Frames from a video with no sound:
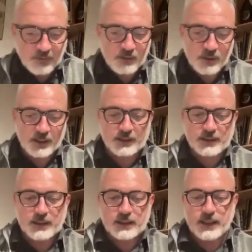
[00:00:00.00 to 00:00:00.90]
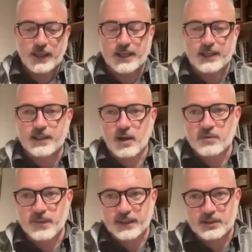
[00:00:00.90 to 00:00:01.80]
Well, it
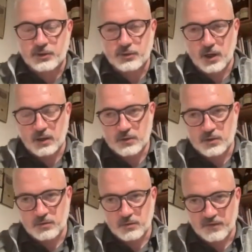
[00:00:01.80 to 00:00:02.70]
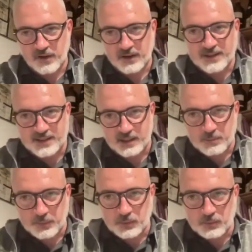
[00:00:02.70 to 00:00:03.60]
comes back to a very
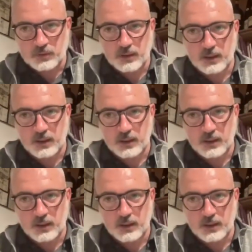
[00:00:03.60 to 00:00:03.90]
simple